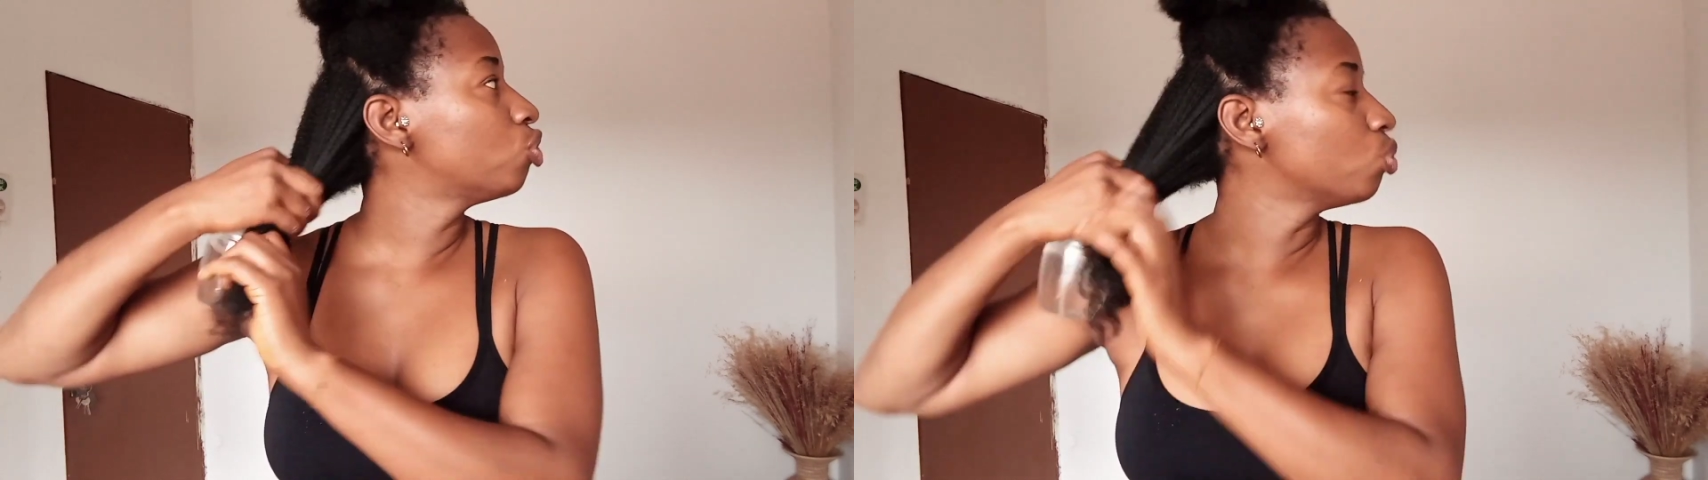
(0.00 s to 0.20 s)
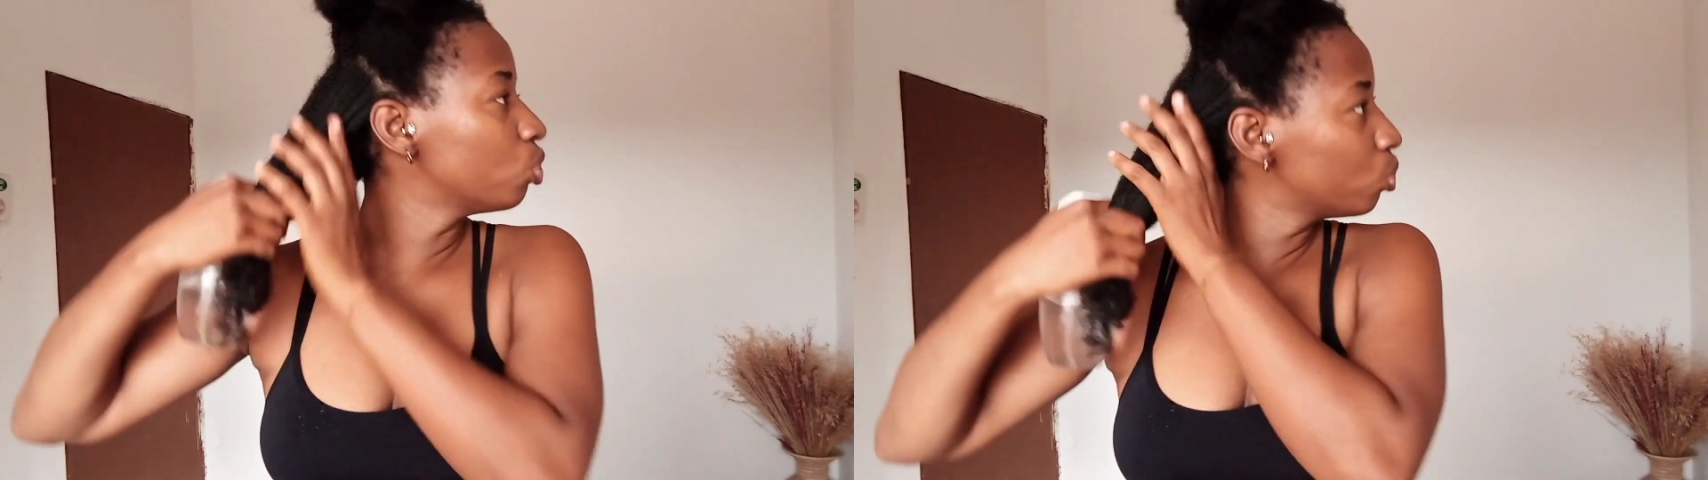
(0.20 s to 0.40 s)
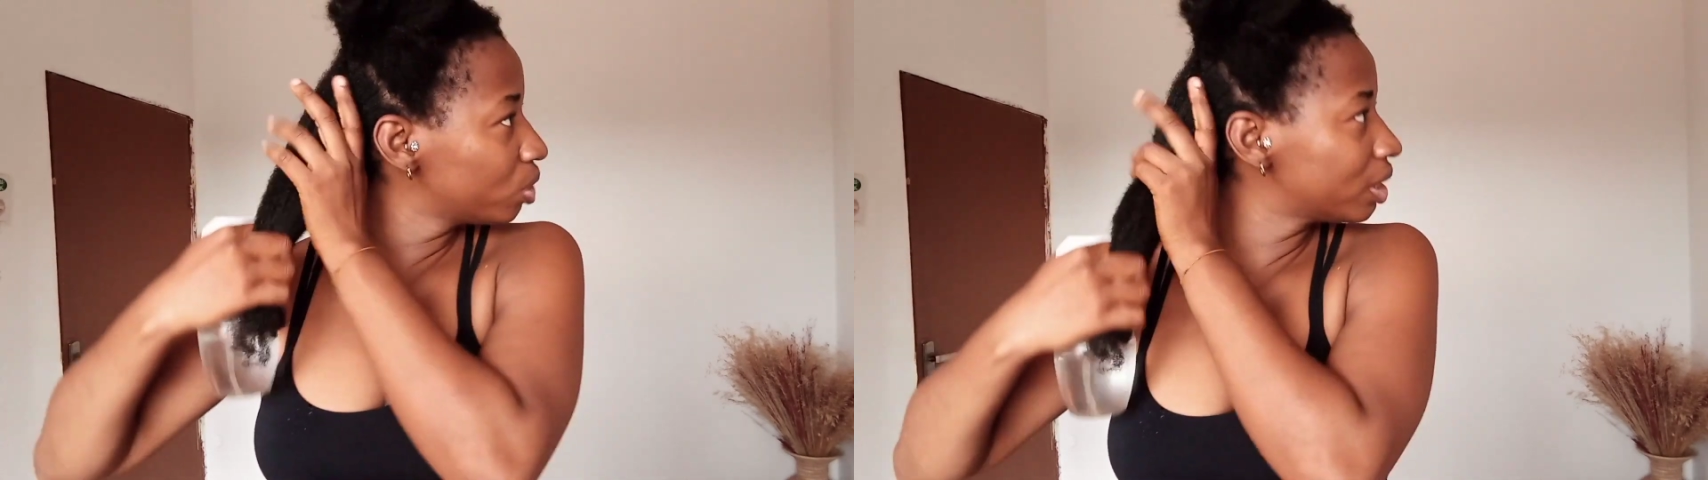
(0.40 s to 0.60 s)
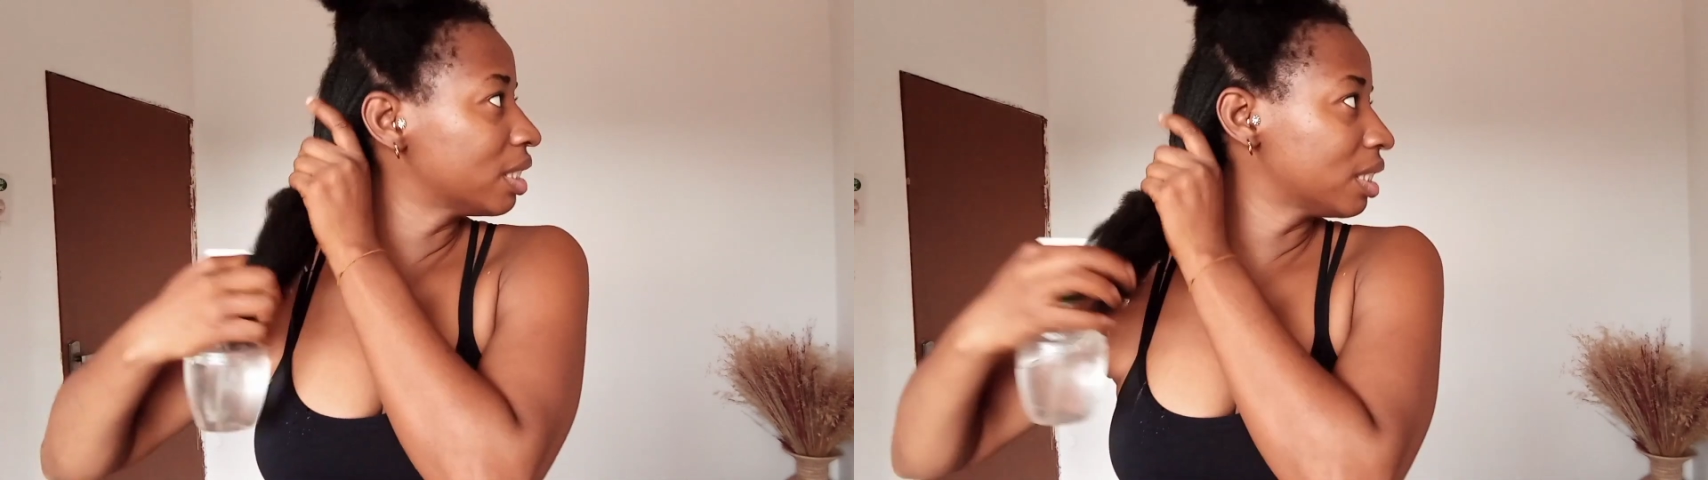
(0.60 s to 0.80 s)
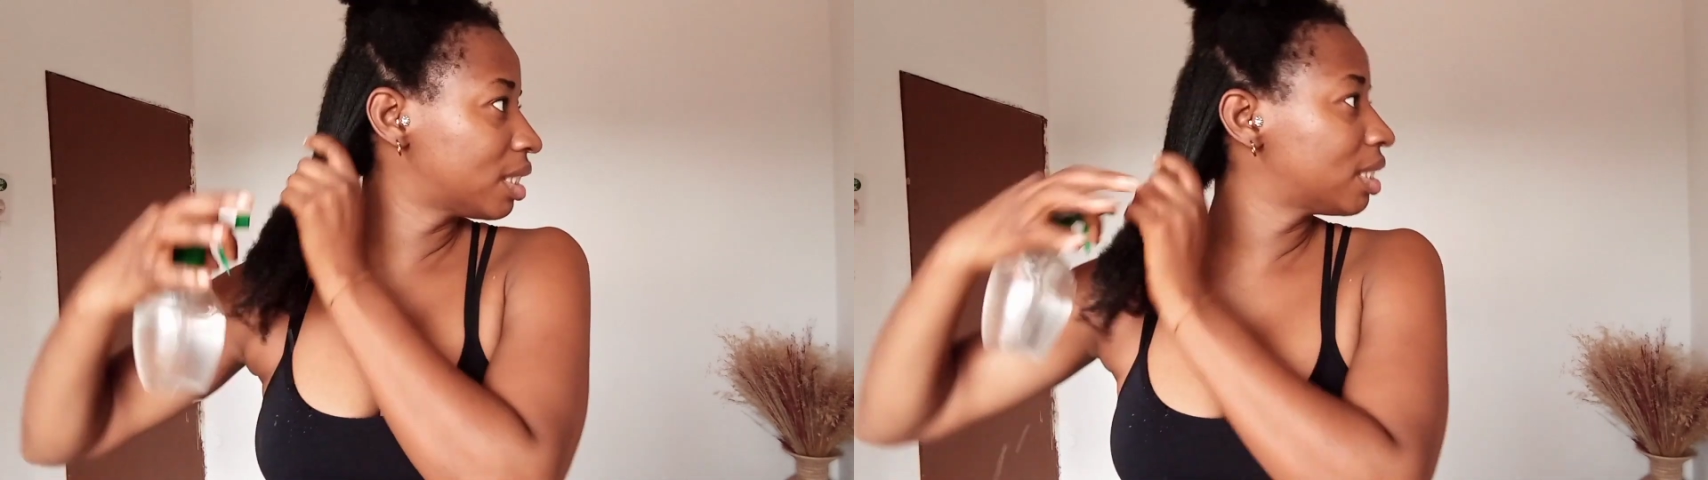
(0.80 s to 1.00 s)
to lose
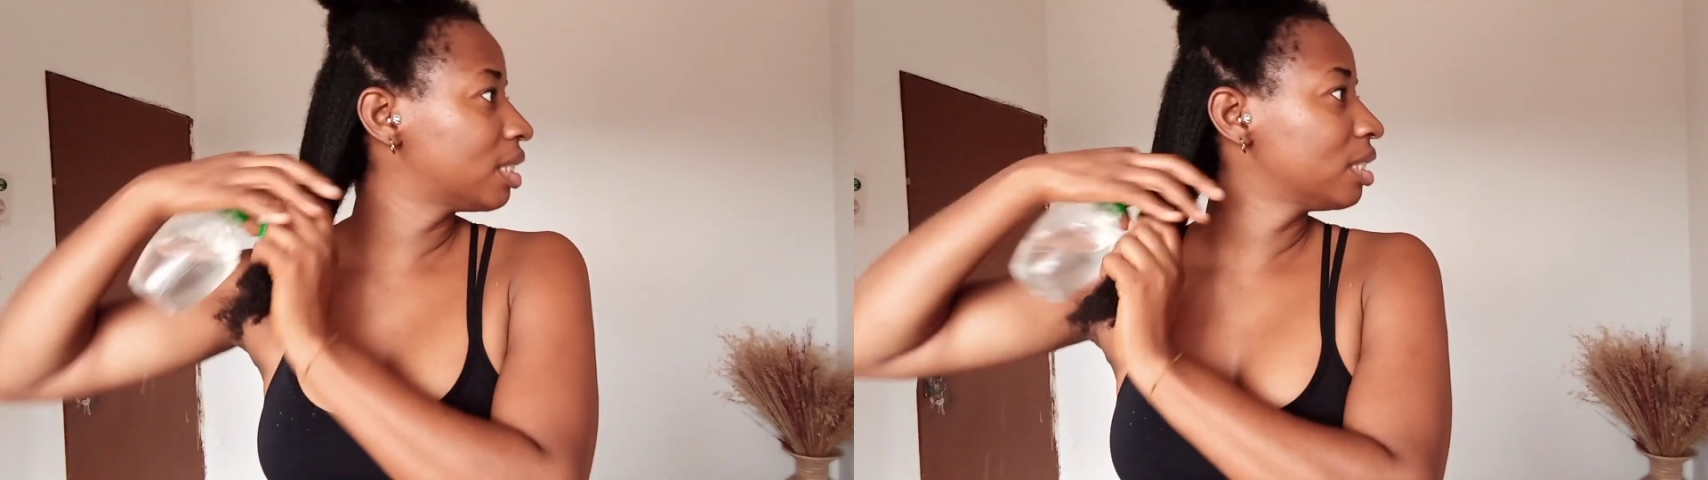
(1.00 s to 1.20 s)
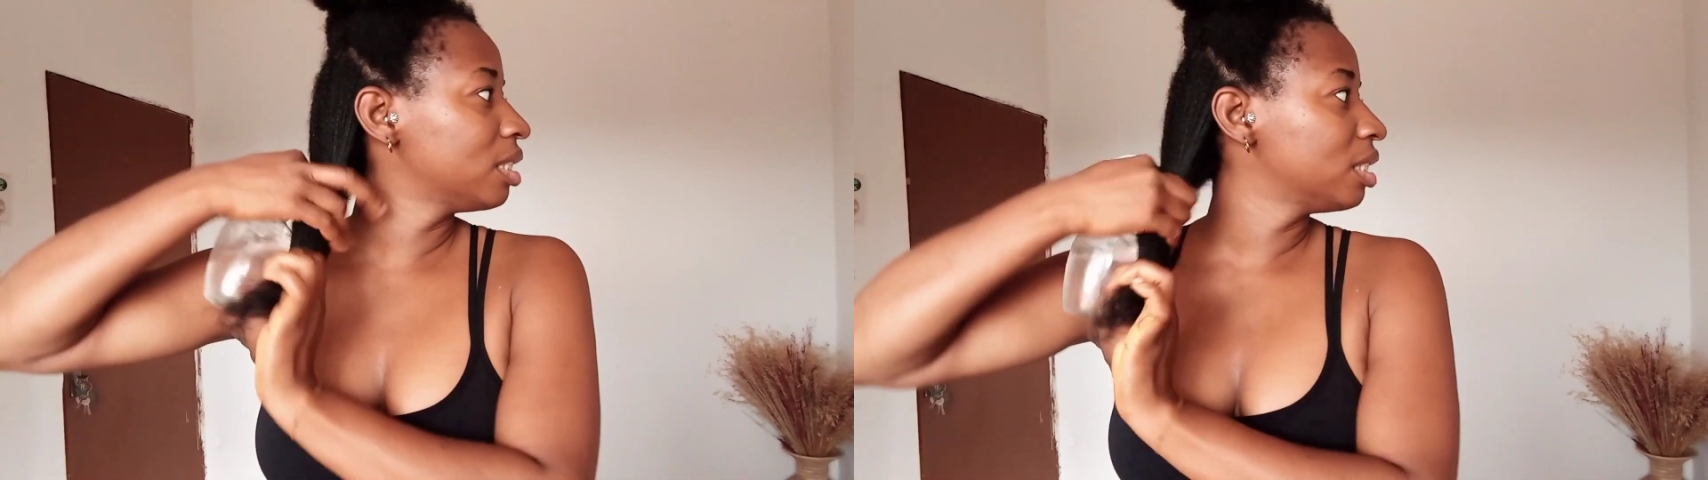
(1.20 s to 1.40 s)
it